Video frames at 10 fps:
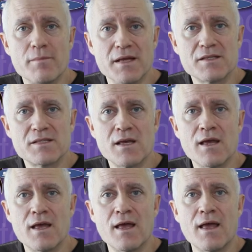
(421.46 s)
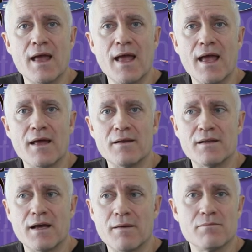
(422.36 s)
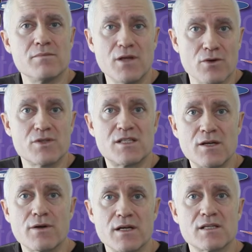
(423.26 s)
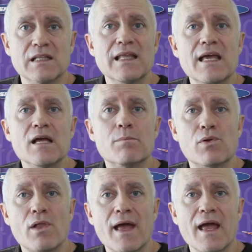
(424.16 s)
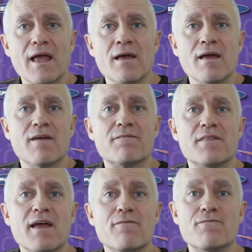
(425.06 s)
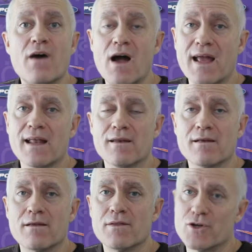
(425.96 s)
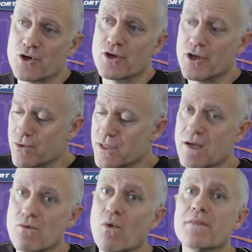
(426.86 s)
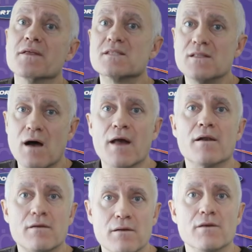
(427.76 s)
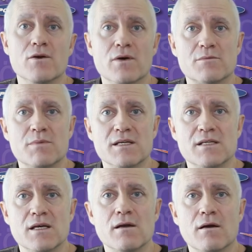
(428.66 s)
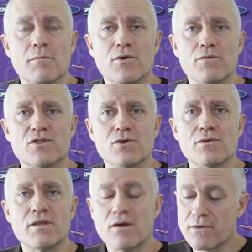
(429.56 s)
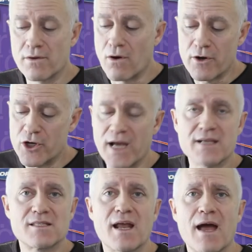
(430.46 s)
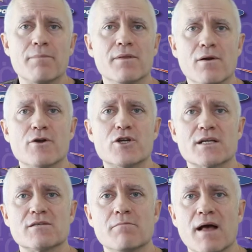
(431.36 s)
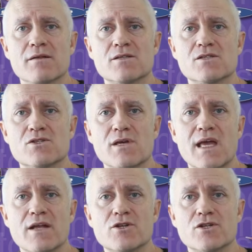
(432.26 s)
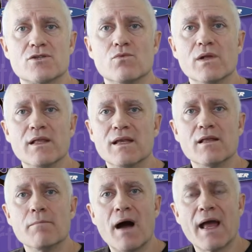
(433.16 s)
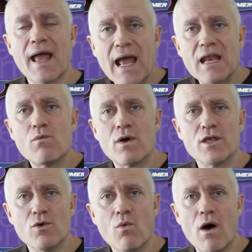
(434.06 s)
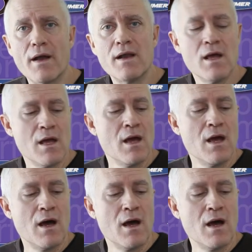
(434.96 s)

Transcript: tournaments and um, you know serious league play if they find that you're using one that's not USBC approved. So there, there are checks that happen, there are checks and balances, so you can't just willy-nilly buy any one you want